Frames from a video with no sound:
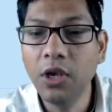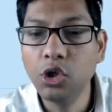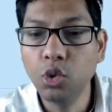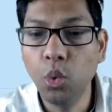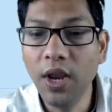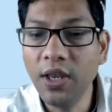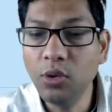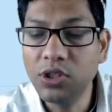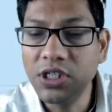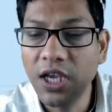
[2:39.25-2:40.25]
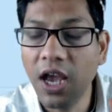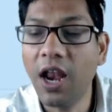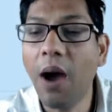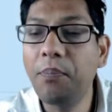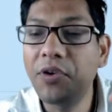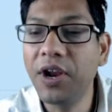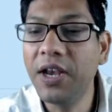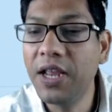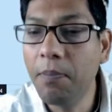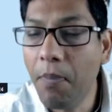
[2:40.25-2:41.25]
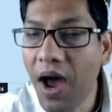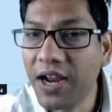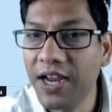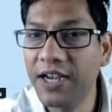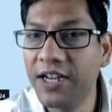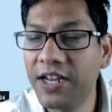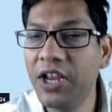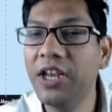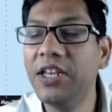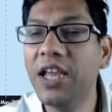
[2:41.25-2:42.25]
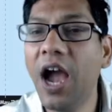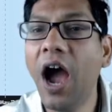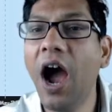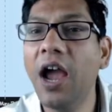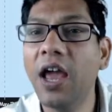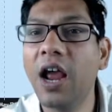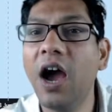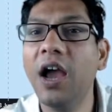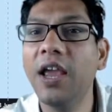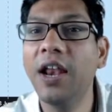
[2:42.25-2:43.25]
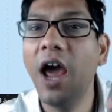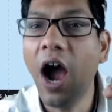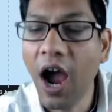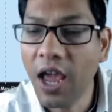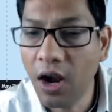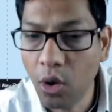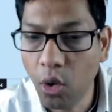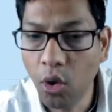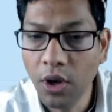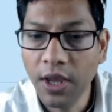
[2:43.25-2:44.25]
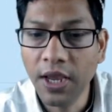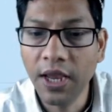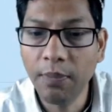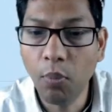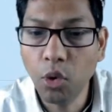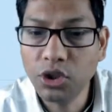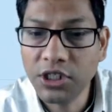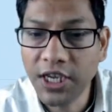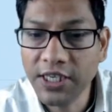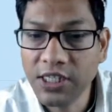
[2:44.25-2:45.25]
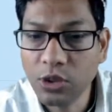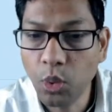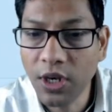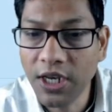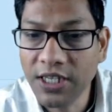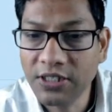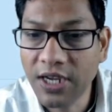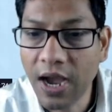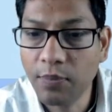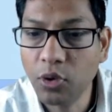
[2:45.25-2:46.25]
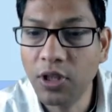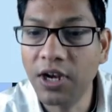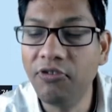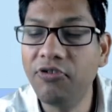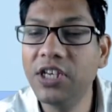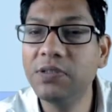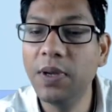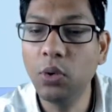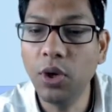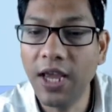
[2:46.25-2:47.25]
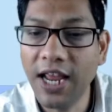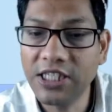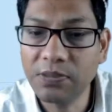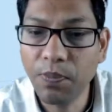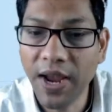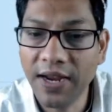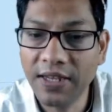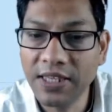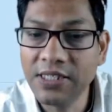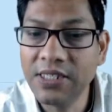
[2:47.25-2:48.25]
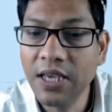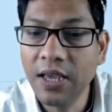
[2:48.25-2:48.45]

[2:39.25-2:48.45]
So when you see an uptrending market creating a higher high and higher low, in most cases when it is come to the retracement, we can expect this